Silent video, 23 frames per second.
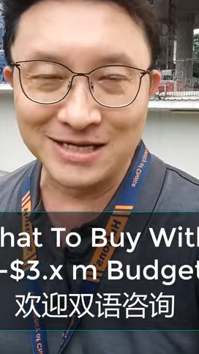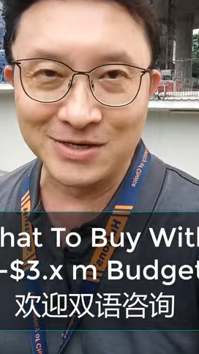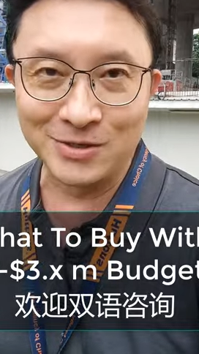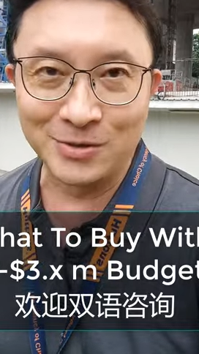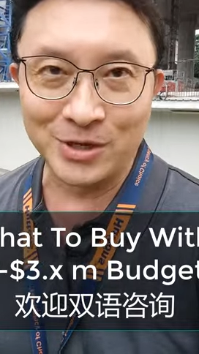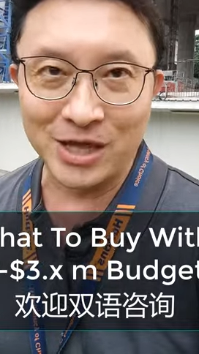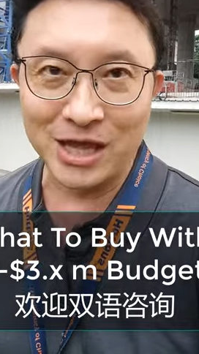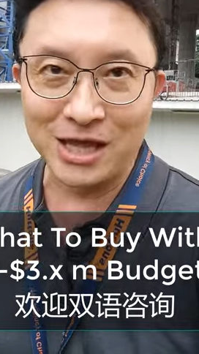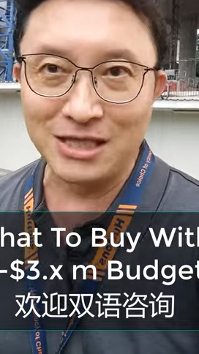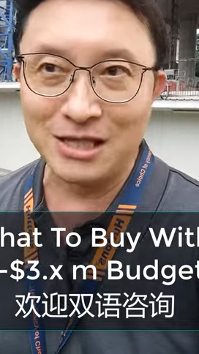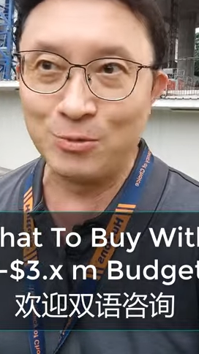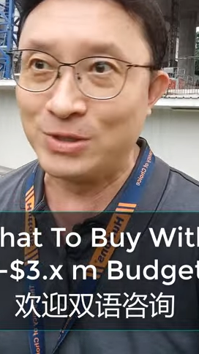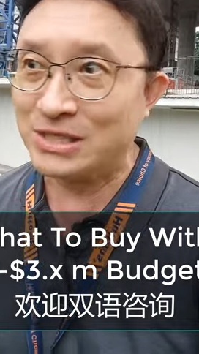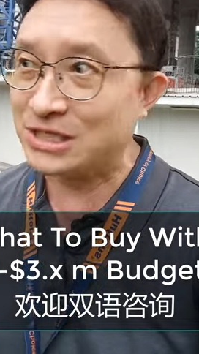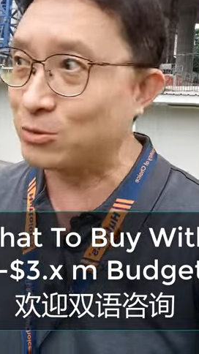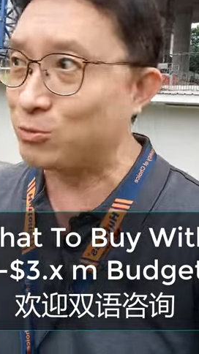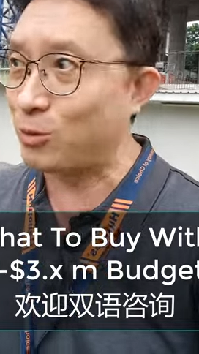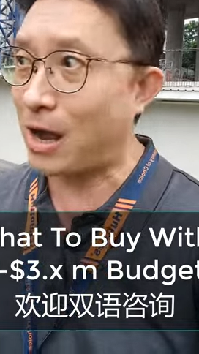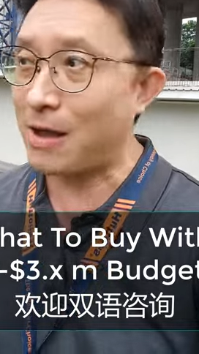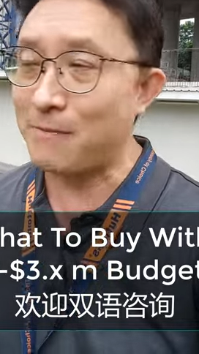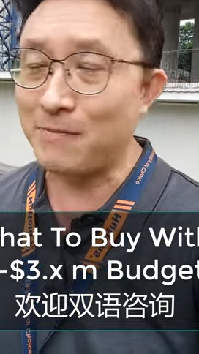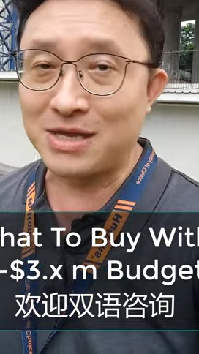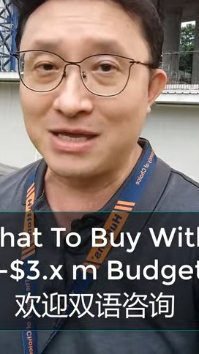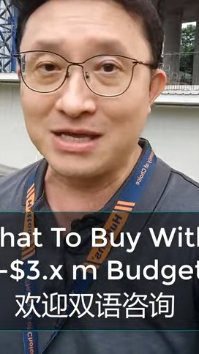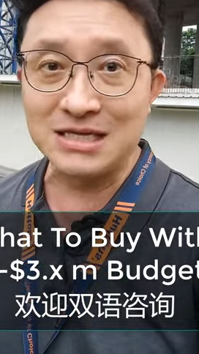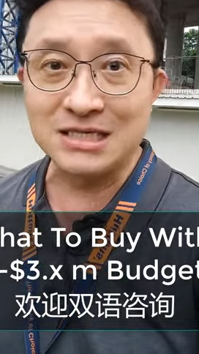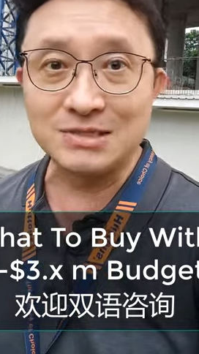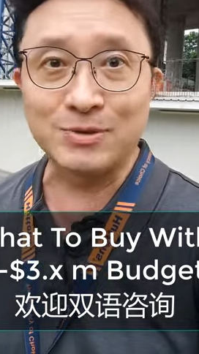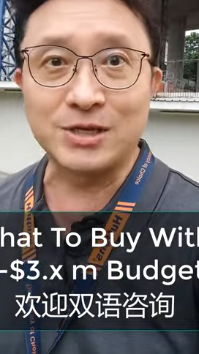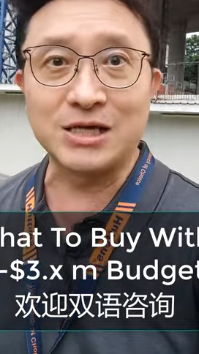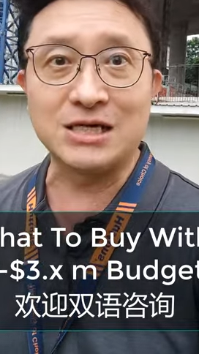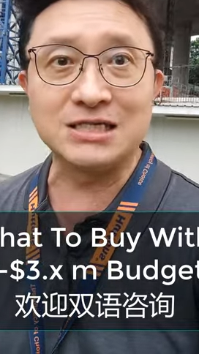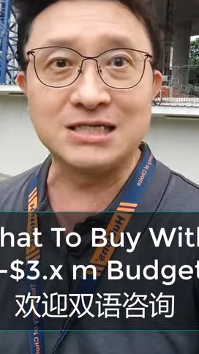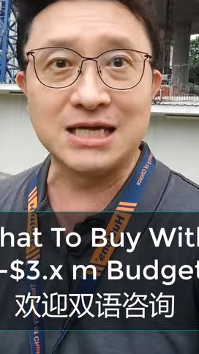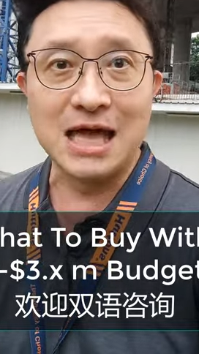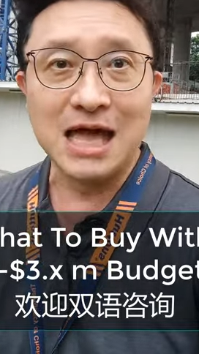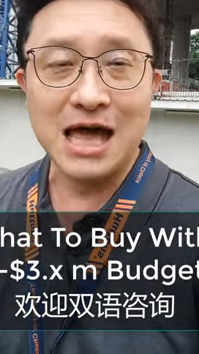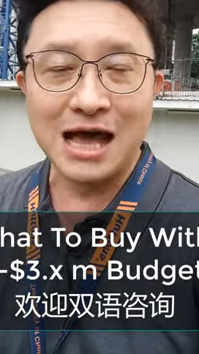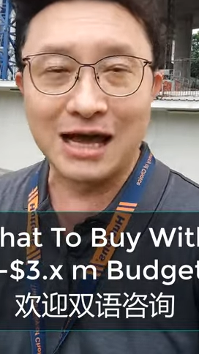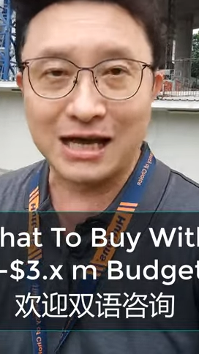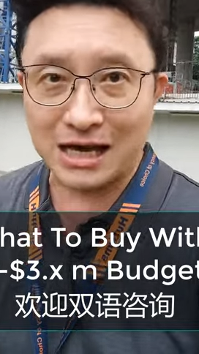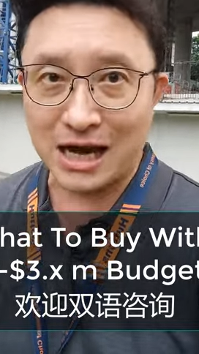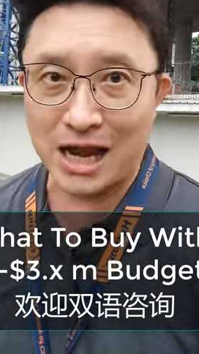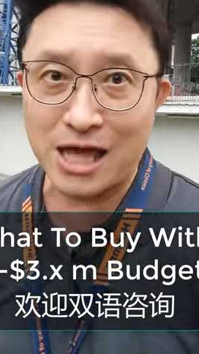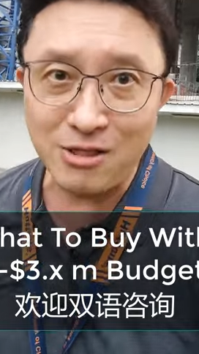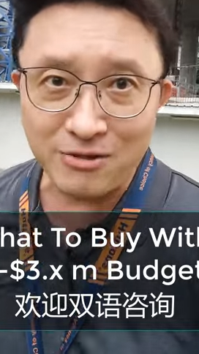Okay, the reason why I'm here is because
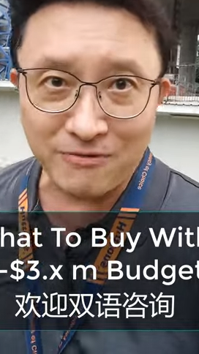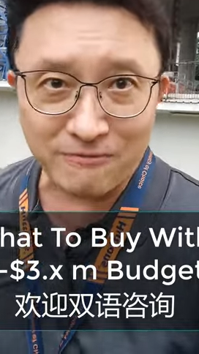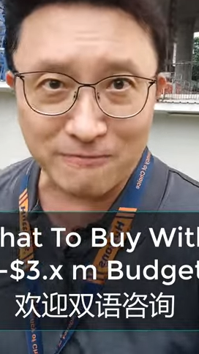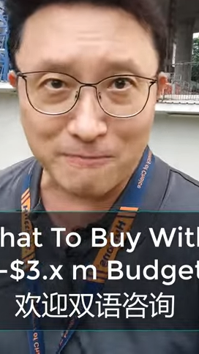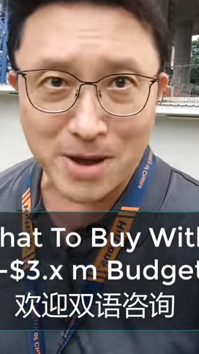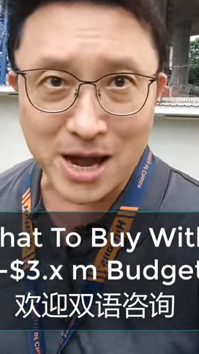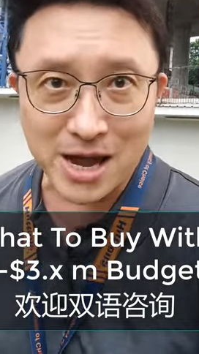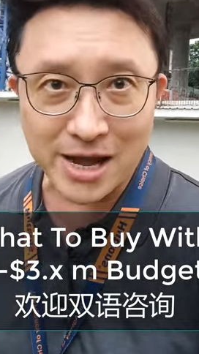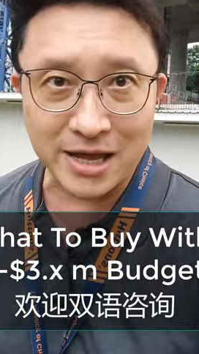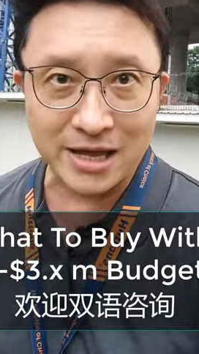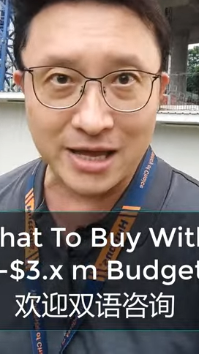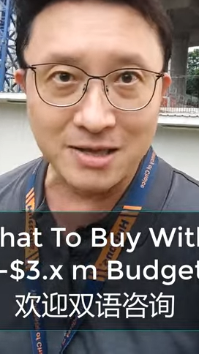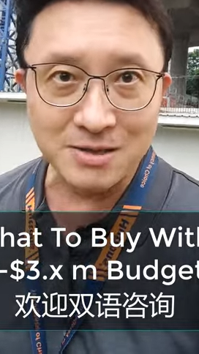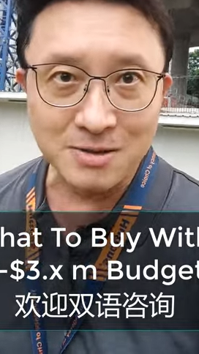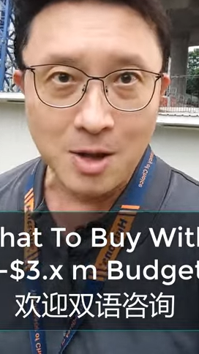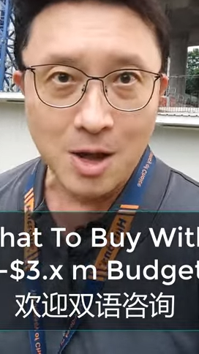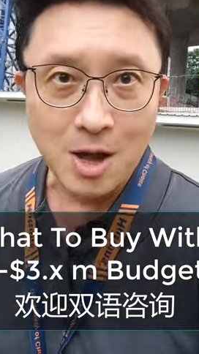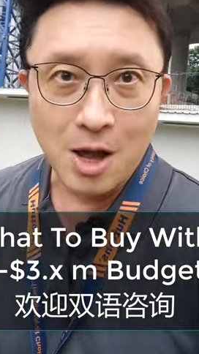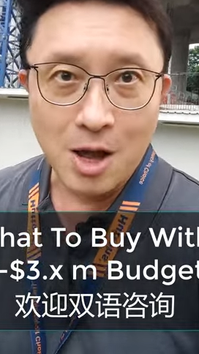a client of mine